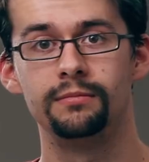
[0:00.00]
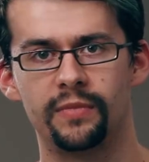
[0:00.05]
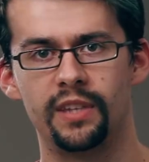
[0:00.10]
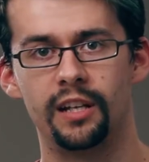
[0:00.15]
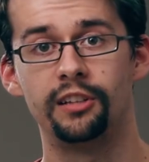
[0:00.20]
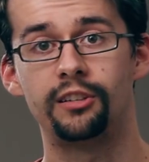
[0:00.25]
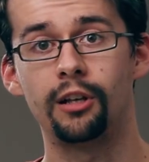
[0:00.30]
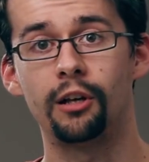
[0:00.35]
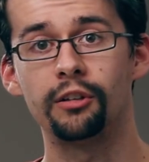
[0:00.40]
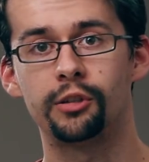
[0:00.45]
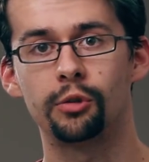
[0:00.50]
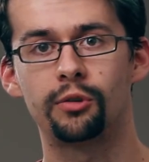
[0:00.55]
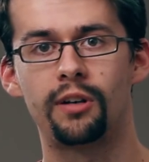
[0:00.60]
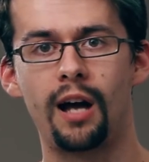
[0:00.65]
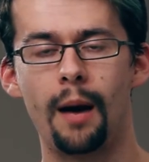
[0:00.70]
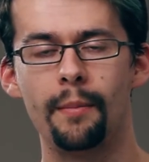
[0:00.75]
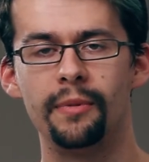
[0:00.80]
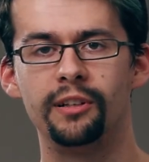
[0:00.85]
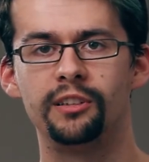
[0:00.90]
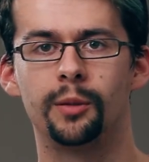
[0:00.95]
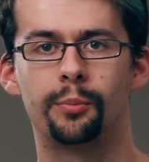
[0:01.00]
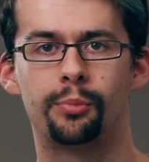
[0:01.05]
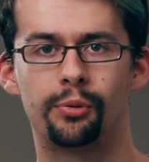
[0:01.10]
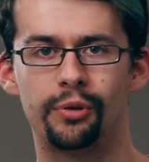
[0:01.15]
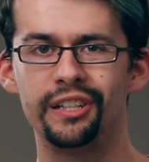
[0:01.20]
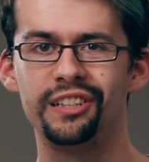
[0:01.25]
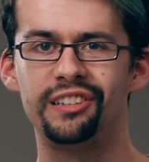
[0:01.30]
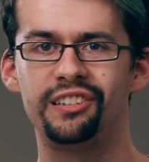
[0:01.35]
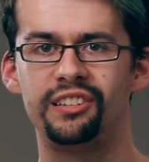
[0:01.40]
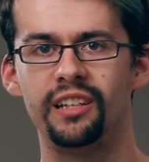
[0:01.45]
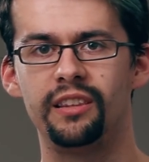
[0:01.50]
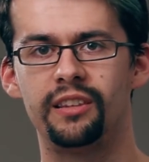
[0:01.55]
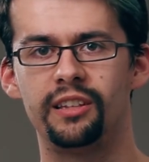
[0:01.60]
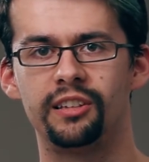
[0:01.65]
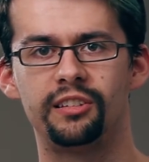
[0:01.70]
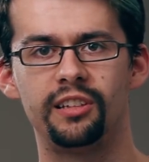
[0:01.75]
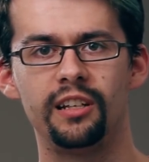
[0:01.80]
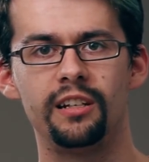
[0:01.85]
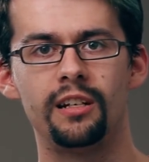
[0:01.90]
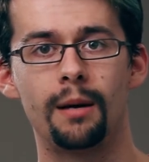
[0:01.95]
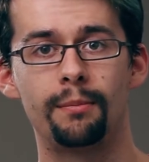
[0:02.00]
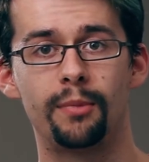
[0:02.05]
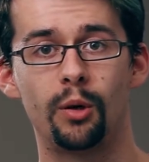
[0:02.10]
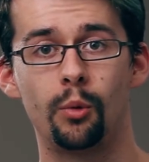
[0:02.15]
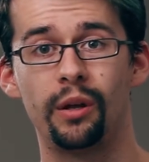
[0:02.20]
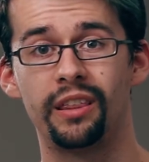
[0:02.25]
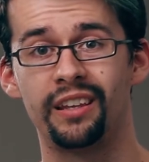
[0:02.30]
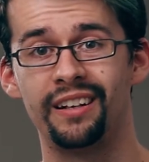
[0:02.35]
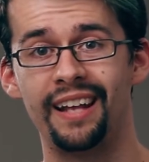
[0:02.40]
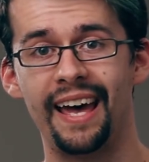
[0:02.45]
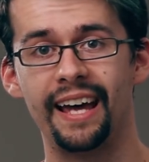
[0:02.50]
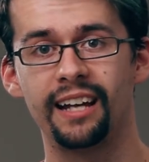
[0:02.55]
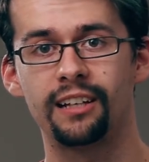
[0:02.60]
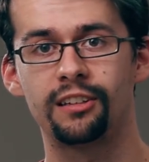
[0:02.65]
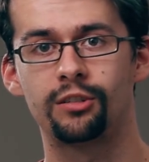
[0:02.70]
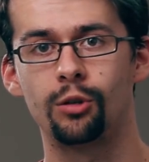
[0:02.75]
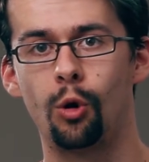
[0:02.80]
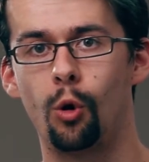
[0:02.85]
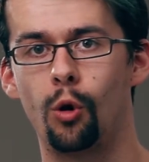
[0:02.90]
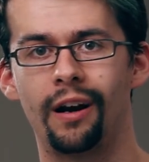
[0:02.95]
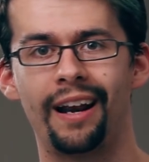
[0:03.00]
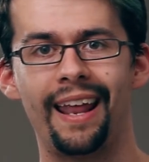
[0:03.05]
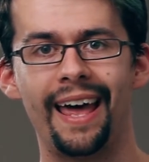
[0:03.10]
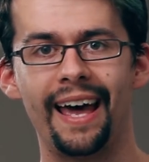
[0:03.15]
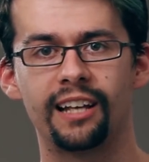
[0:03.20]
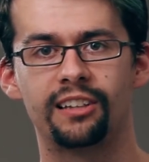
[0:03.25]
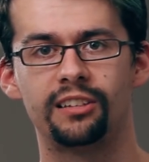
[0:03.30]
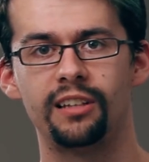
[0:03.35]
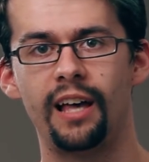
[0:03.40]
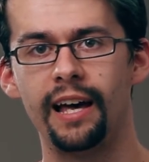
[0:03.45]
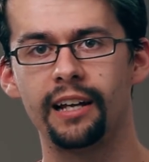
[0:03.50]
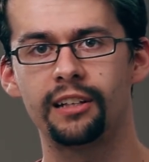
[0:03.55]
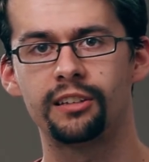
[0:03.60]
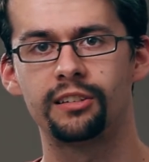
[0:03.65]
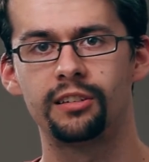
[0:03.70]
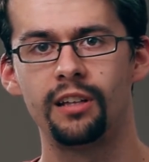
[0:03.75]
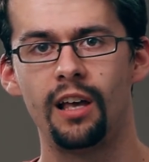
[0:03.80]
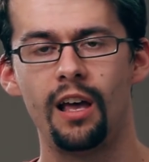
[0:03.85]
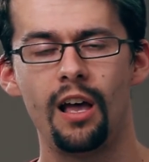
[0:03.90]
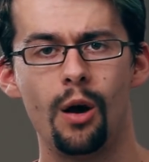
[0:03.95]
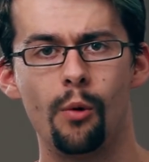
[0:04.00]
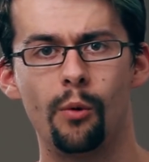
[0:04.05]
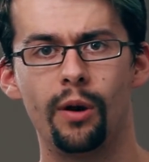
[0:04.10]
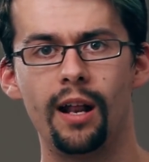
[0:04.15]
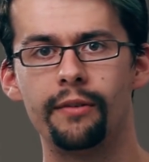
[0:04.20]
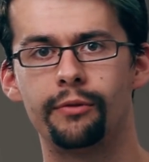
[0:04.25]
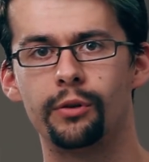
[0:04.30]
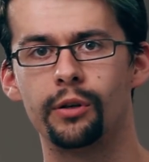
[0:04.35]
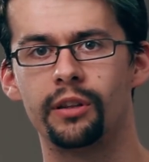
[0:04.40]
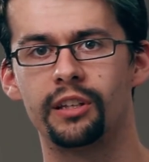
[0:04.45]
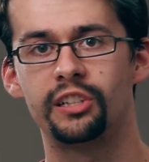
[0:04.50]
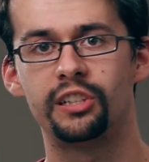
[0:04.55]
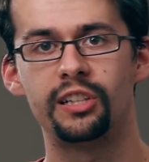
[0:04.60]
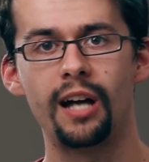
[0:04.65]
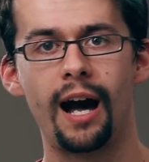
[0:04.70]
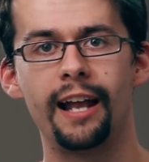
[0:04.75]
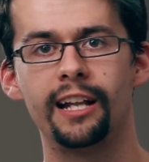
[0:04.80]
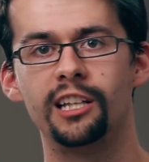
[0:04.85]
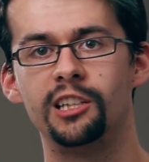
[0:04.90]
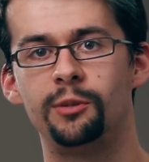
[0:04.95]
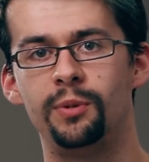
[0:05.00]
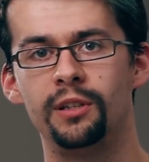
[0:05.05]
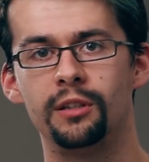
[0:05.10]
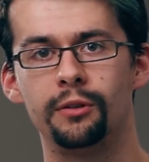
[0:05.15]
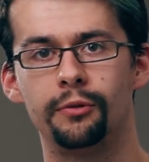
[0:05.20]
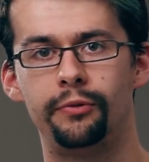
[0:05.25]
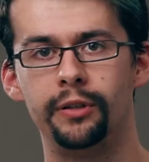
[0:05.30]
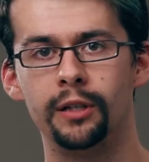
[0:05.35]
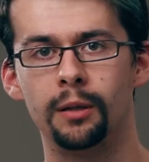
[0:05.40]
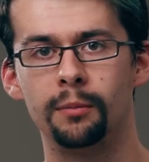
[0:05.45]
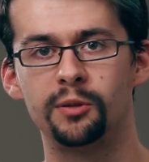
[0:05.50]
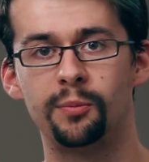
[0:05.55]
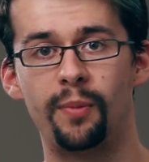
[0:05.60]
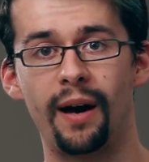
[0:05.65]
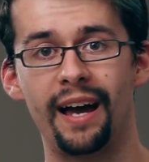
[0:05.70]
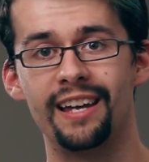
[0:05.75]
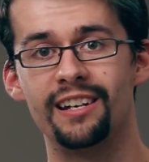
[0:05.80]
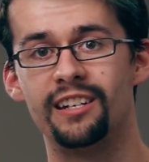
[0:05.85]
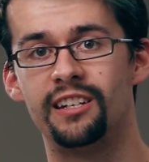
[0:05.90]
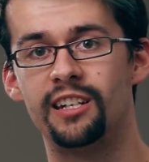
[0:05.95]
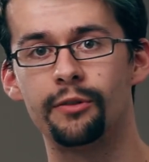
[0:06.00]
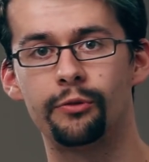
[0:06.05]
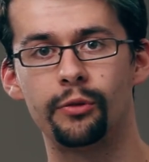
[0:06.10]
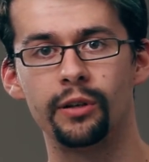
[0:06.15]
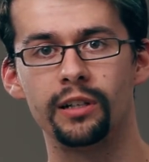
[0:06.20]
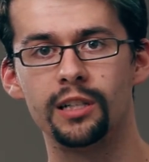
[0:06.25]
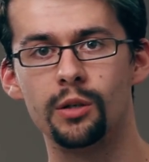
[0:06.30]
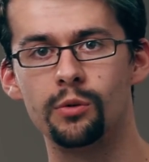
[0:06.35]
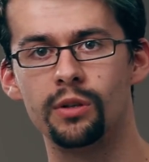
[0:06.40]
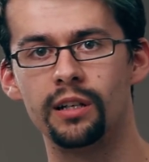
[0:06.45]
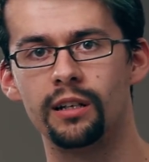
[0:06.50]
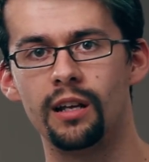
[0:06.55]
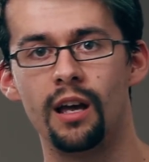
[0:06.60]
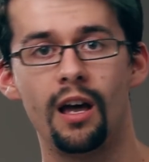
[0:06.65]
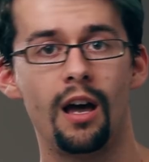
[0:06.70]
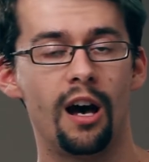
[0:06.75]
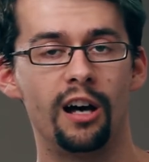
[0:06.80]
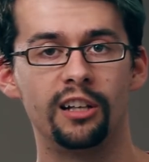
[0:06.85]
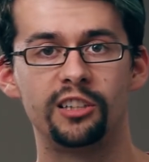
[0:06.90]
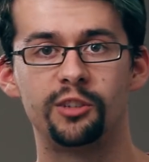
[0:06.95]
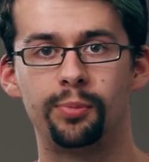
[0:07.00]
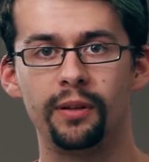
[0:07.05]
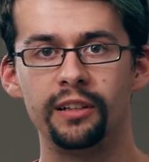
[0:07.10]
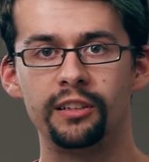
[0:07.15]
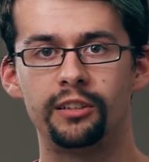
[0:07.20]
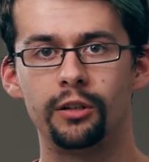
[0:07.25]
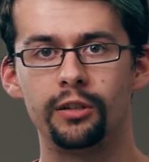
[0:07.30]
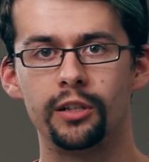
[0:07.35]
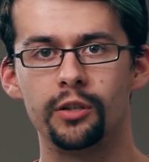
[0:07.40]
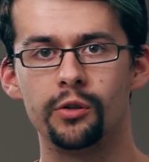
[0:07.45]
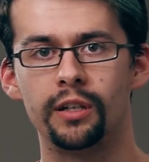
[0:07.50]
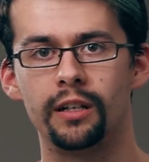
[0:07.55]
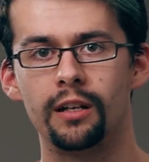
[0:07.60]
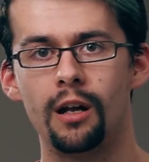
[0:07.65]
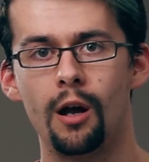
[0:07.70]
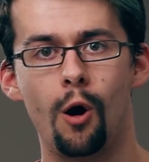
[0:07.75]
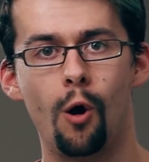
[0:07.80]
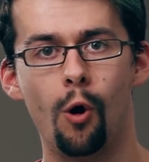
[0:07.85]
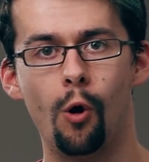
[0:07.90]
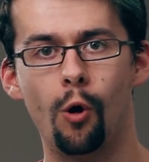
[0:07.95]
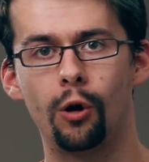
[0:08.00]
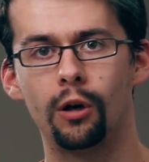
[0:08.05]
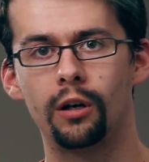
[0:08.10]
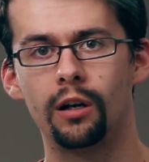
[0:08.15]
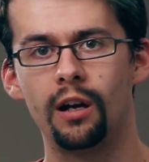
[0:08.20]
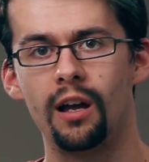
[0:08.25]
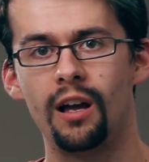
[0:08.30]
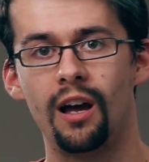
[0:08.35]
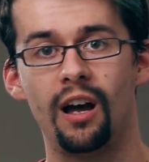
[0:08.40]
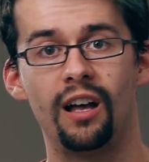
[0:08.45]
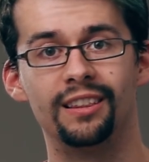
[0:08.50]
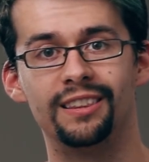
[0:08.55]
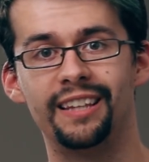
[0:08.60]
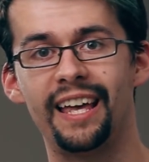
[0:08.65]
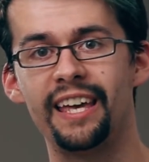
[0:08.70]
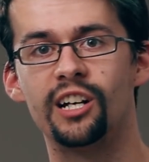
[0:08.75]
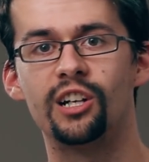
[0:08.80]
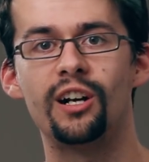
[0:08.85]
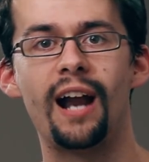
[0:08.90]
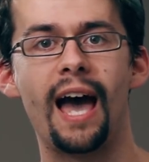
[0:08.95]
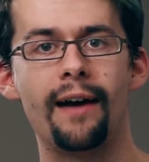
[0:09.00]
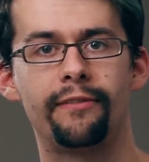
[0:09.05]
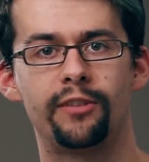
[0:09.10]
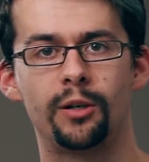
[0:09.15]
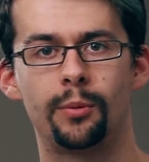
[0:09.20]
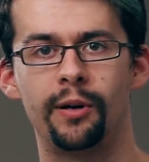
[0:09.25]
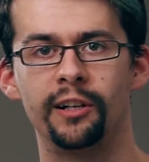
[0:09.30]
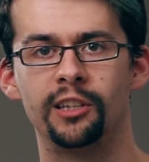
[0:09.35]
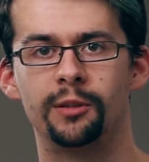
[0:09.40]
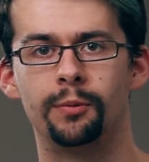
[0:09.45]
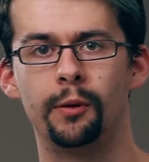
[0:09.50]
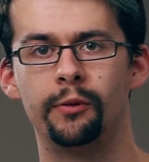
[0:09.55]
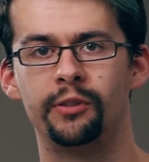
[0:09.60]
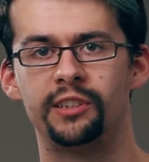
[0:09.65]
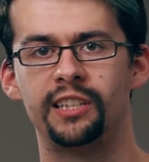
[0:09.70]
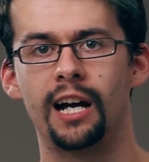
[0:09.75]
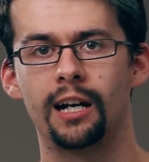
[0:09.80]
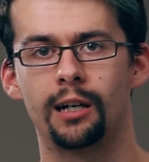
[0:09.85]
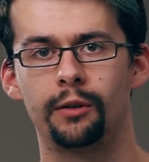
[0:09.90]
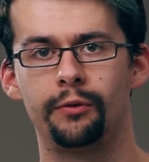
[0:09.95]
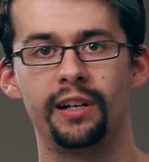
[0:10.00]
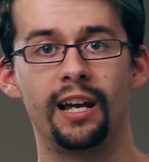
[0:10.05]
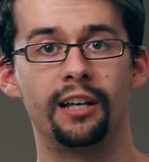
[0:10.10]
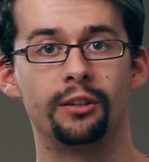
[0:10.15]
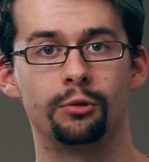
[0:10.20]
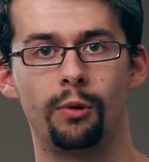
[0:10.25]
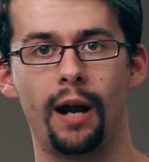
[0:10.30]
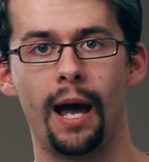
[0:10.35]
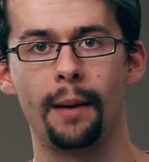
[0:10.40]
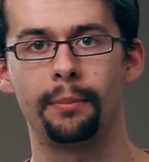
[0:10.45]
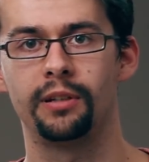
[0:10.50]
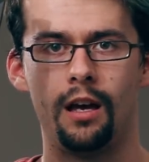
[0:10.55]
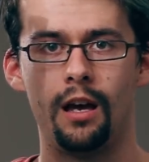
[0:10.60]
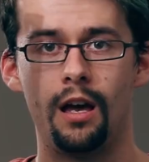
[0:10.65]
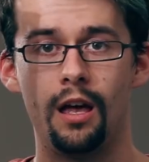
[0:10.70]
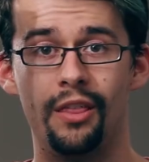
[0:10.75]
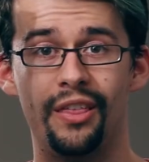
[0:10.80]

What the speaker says: It is also common to precede the scene number with an X or an XX whenever the shot is being filmed by a different unit, a splinter unit, or later after principal photography has wrapped.